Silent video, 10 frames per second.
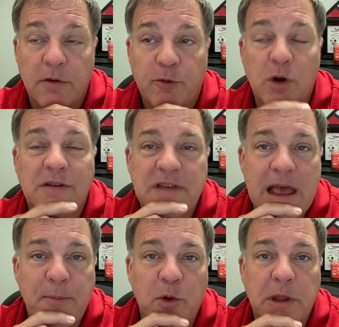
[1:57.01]
For
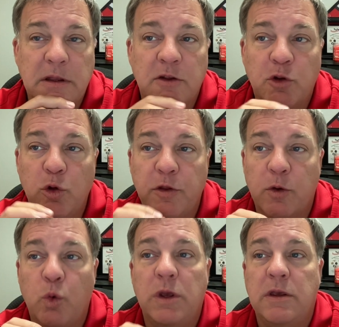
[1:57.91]
example, the tool
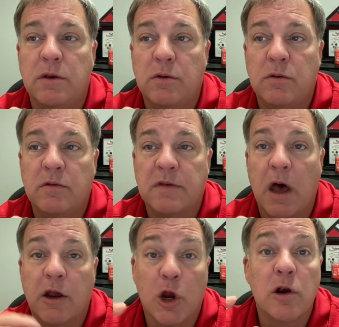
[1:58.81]
that we use
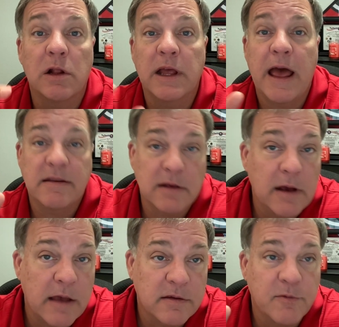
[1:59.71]
currently,
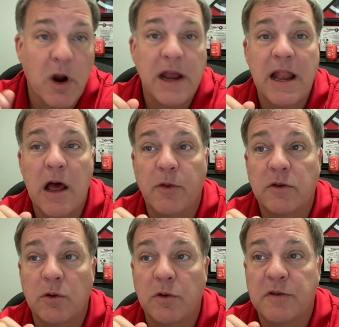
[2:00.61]
as of right now, the
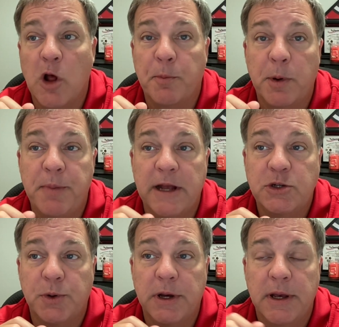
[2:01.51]
tool is called
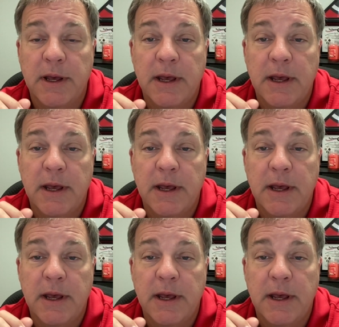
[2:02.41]
Perpetua.